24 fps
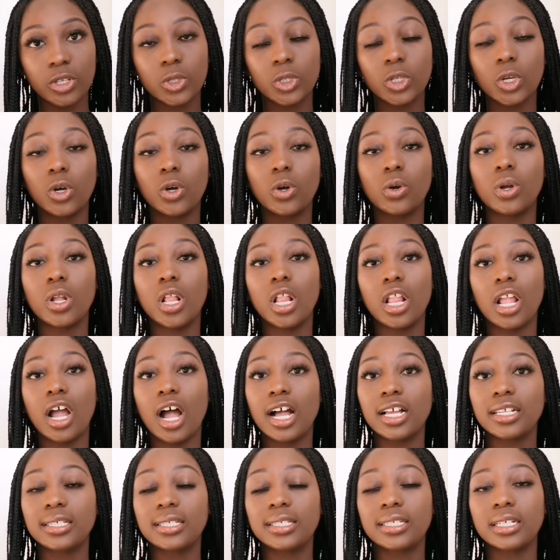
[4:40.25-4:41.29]
So
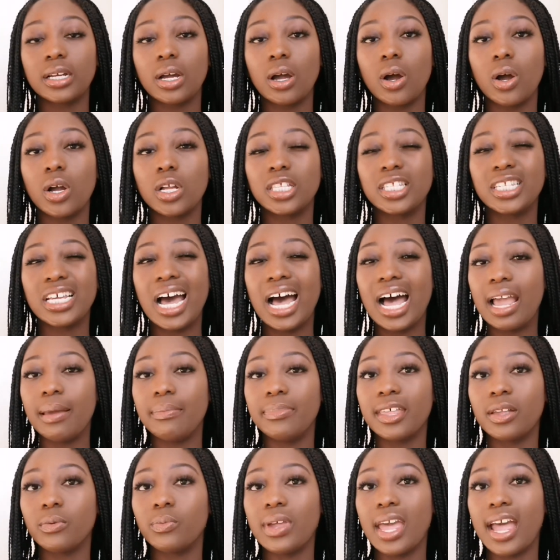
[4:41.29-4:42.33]
last
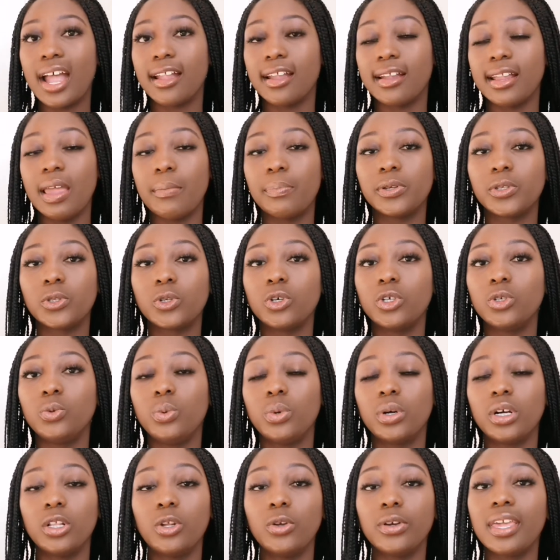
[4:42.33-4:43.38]
time that we had an episode,
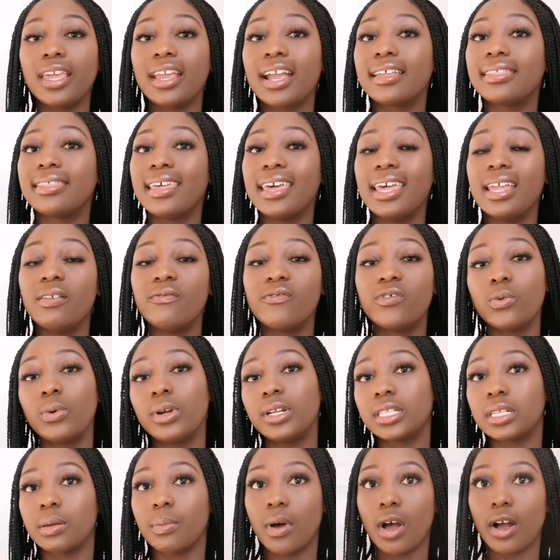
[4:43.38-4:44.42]
we were looking at the
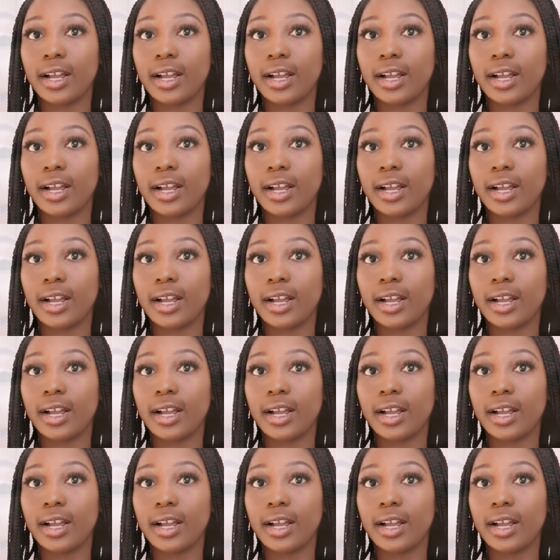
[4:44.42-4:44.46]
influencer